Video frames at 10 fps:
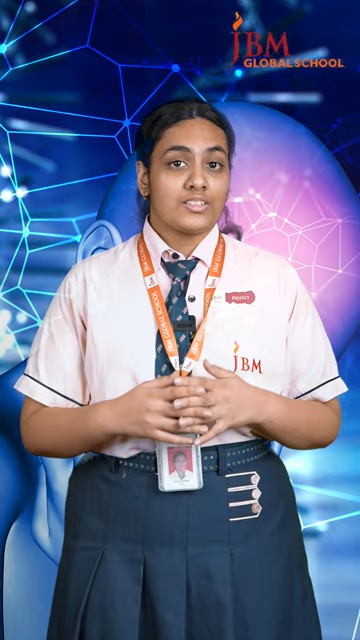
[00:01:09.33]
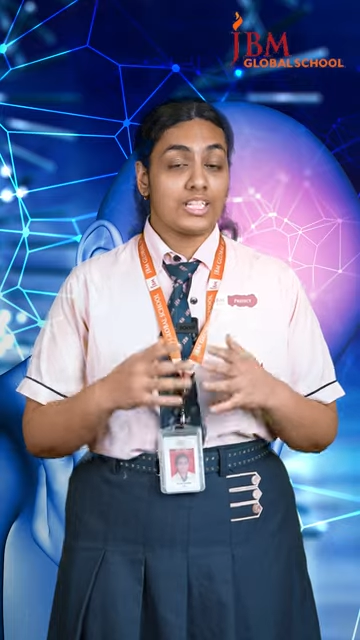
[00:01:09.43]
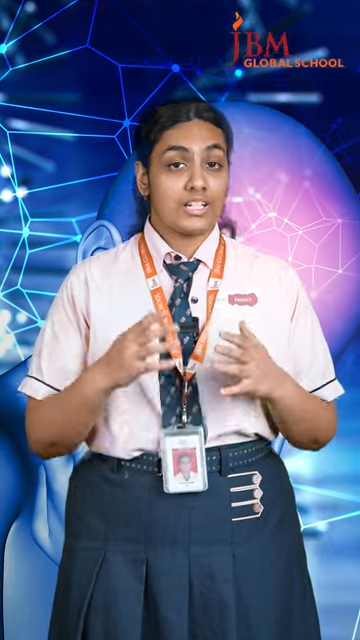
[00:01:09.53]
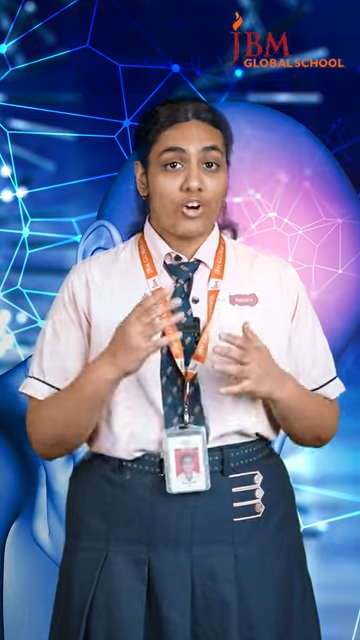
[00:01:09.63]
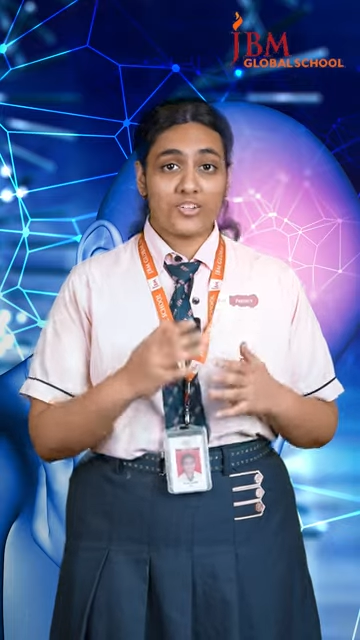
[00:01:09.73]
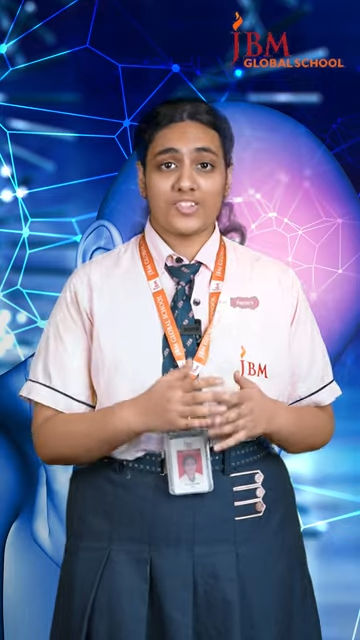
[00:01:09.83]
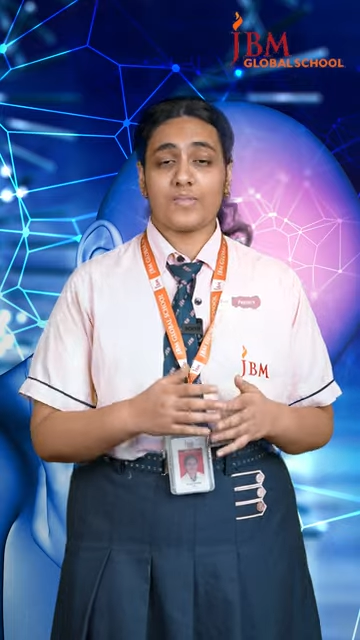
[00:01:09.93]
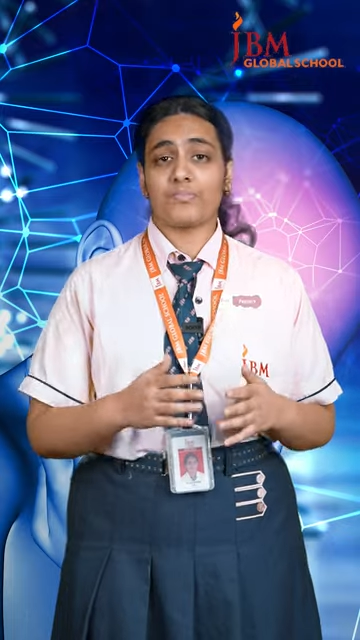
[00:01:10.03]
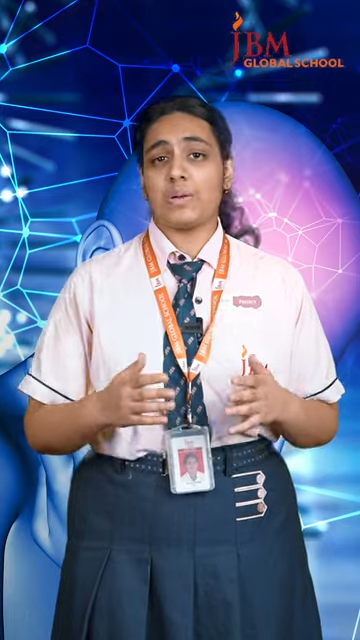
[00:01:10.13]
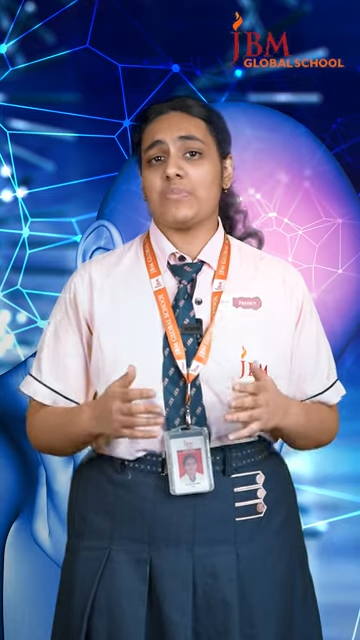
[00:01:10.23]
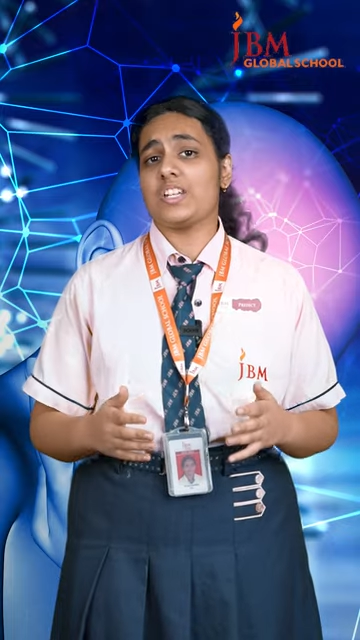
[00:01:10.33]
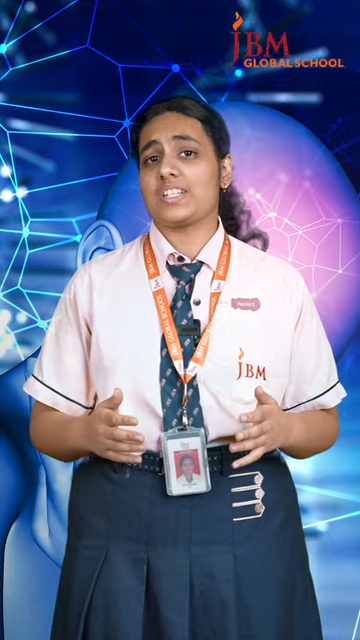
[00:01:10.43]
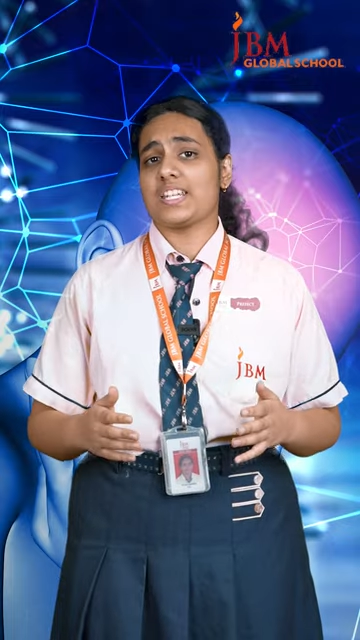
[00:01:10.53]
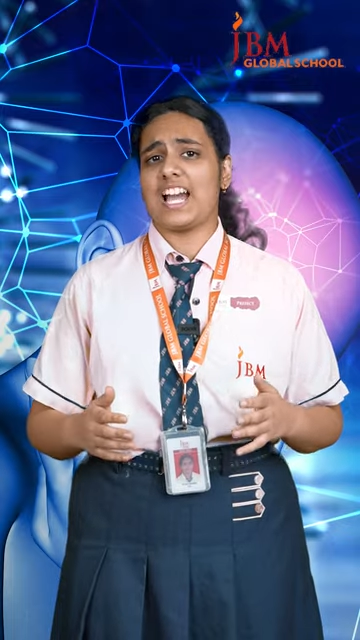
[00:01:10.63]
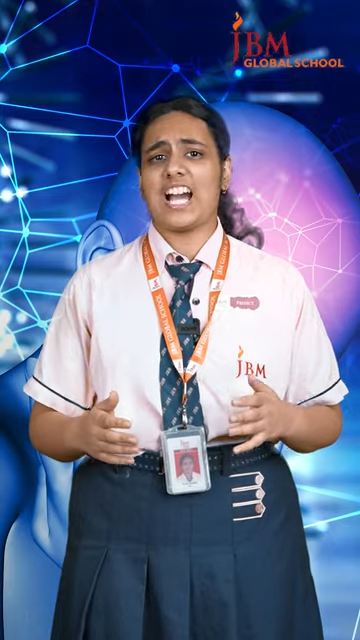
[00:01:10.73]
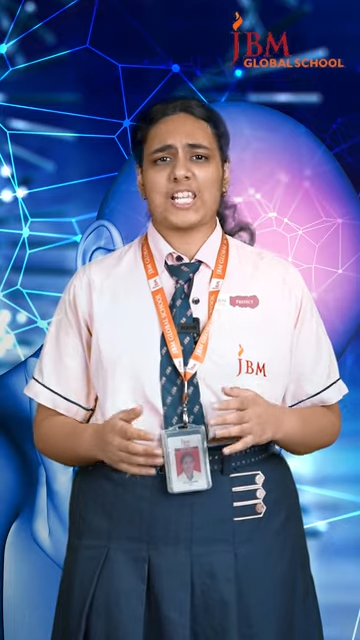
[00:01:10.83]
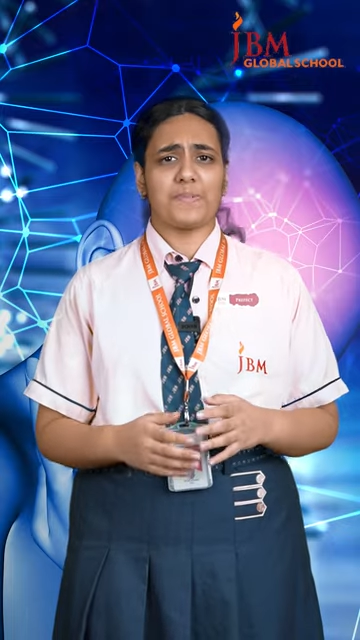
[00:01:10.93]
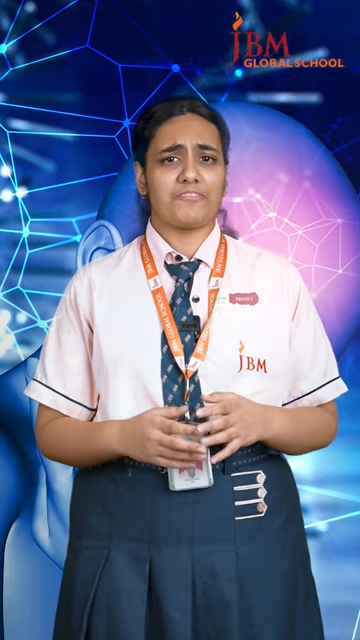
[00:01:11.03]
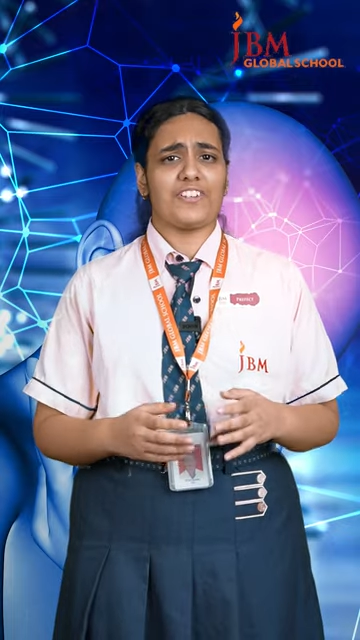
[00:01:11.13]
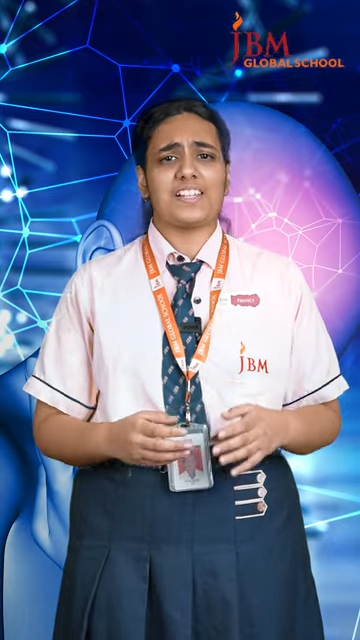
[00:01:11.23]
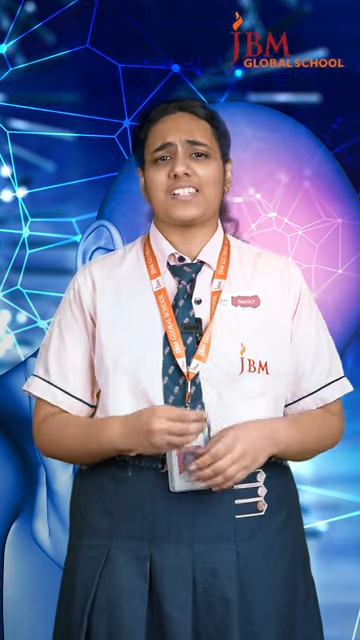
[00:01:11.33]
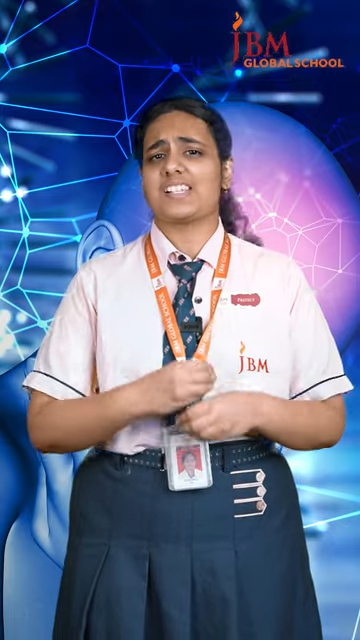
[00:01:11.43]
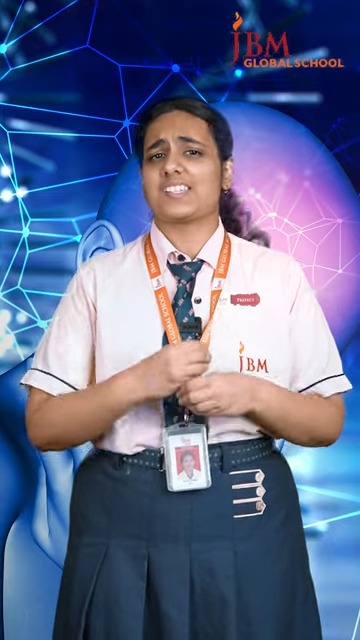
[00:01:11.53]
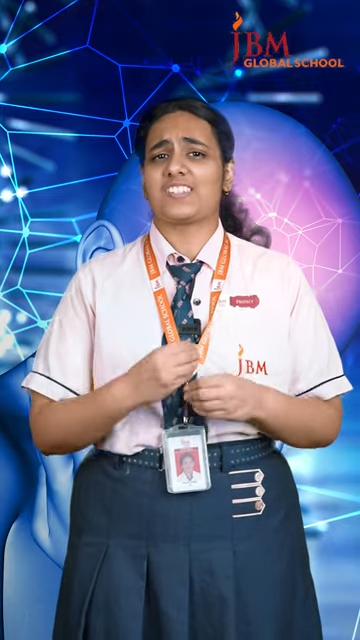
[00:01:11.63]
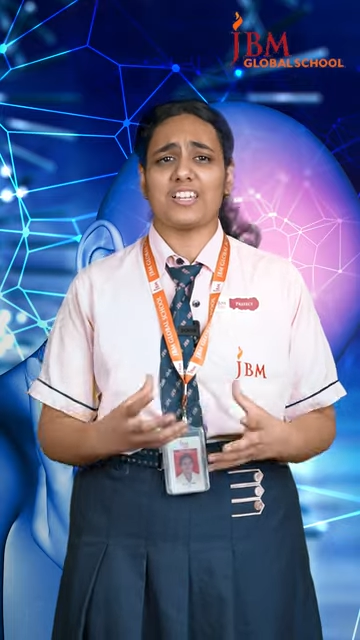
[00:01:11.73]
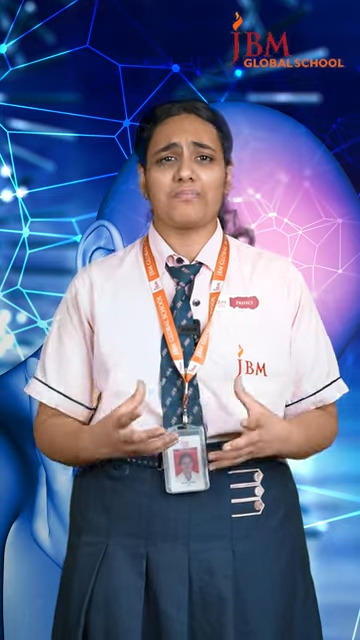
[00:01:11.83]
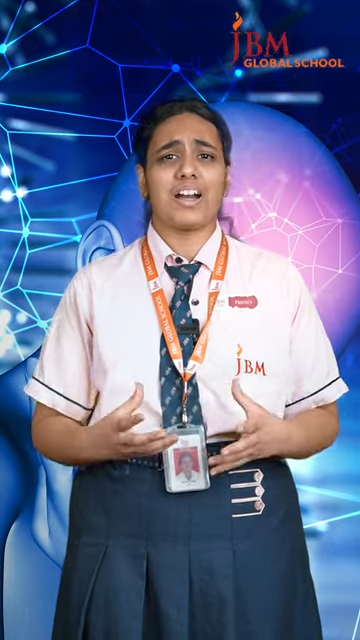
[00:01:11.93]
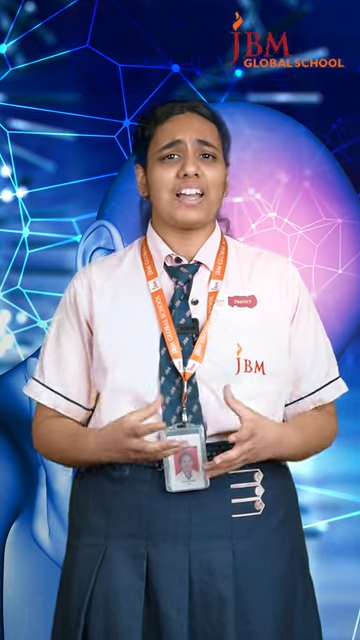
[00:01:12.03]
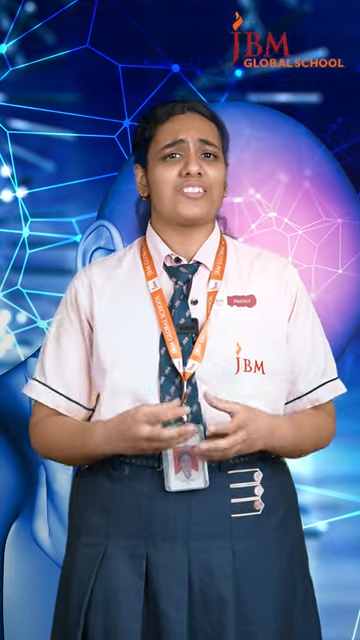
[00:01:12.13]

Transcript: The autism community has been facing stigma